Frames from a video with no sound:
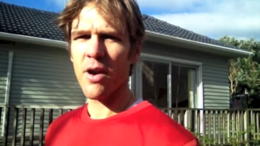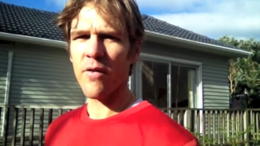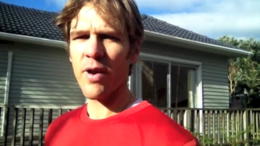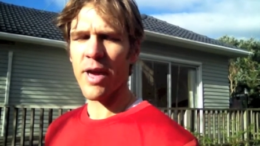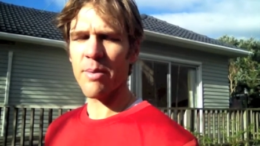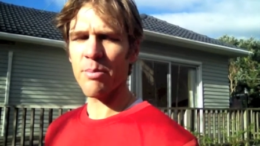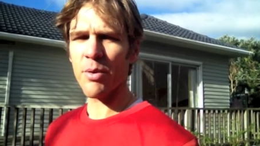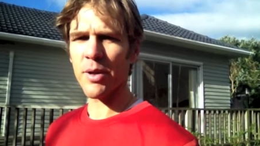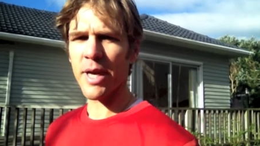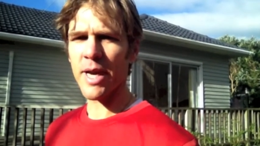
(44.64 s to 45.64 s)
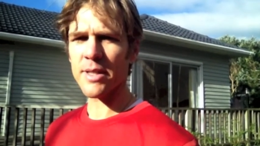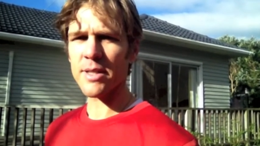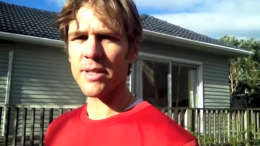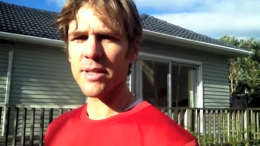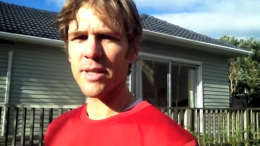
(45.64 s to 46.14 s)
of ha building
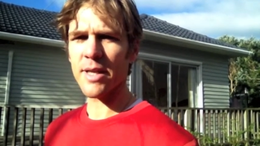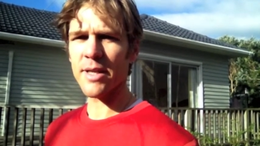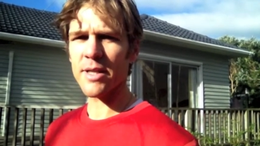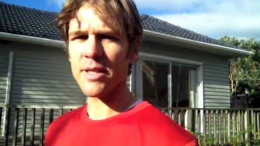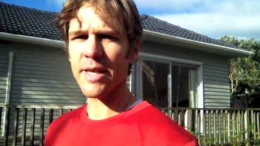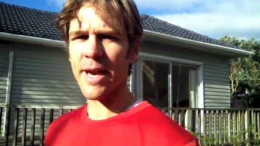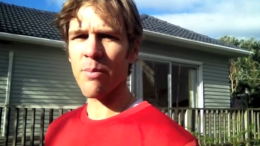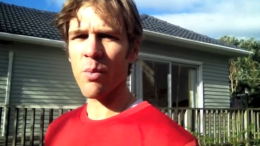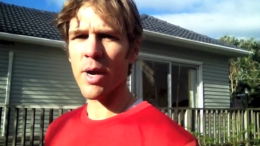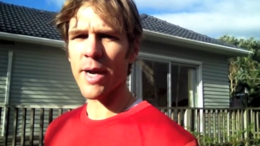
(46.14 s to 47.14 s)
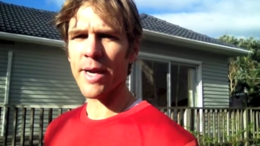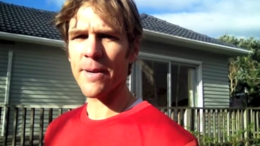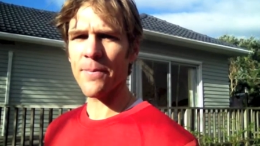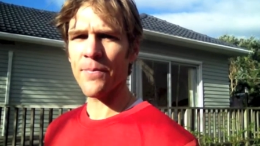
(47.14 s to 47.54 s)
houses in the same way.